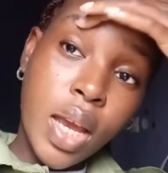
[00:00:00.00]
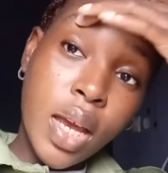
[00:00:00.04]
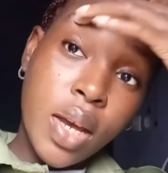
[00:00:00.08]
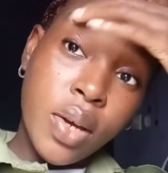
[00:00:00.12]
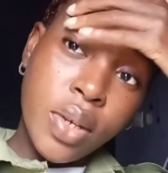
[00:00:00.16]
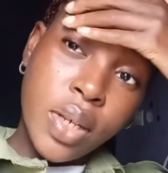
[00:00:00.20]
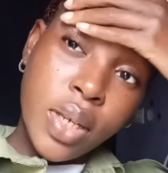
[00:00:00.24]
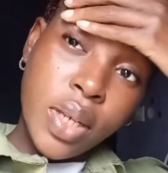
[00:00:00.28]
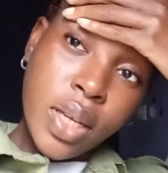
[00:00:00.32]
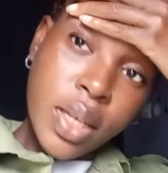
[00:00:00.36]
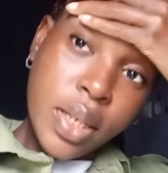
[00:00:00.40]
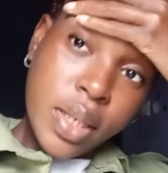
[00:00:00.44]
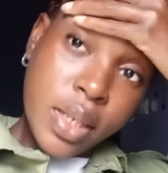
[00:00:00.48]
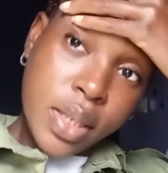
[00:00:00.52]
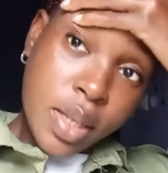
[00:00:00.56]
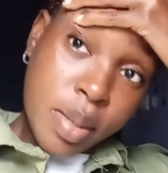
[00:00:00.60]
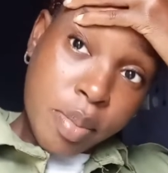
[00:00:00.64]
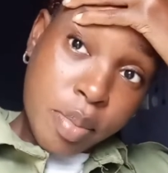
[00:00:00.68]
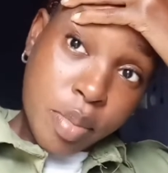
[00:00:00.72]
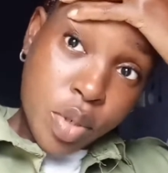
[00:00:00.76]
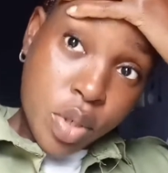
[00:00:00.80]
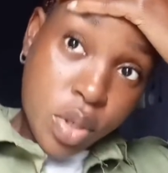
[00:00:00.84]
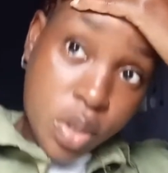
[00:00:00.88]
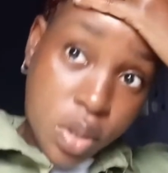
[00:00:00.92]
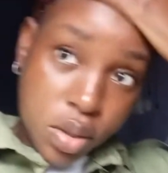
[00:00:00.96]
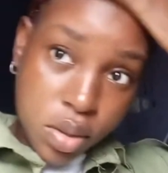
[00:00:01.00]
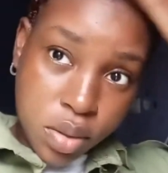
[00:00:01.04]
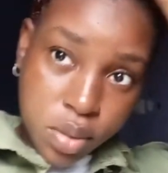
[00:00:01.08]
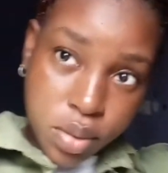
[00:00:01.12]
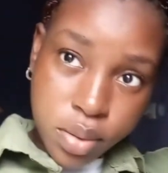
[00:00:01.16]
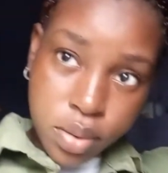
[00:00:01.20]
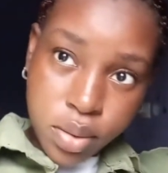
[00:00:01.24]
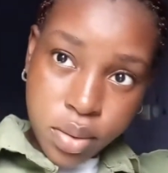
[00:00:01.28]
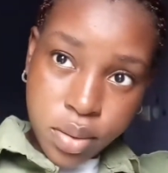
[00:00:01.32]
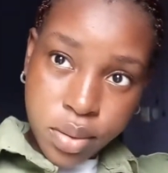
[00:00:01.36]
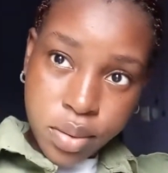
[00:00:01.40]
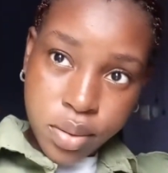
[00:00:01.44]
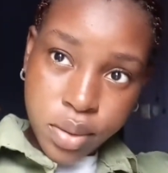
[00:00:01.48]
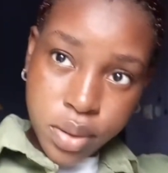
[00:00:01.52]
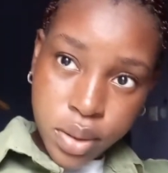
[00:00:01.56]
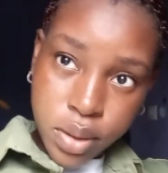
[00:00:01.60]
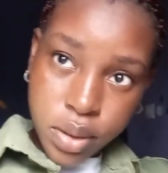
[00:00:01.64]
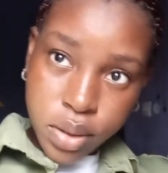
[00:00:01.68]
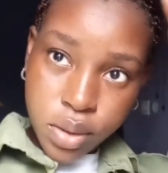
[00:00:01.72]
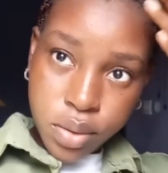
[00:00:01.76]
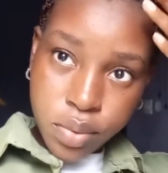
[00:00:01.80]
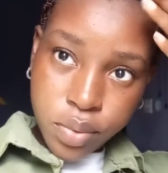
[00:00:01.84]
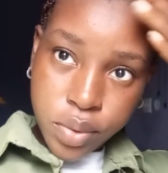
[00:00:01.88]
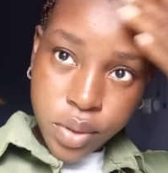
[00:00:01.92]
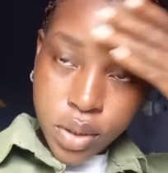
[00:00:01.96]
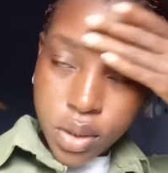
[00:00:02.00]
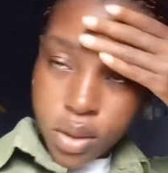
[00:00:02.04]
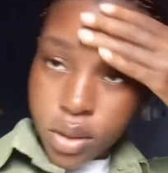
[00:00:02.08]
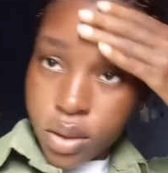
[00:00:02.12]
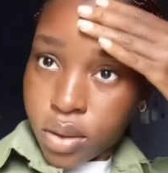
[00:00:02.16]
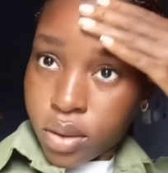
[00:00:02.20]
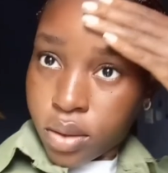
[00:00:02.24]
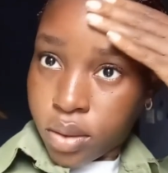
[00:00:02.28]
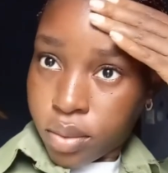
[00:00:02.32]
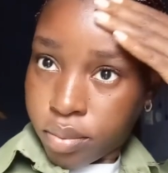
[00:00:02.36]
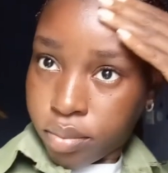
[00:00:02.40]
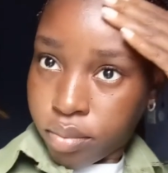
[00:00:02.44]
Okay, I'm done getting ready.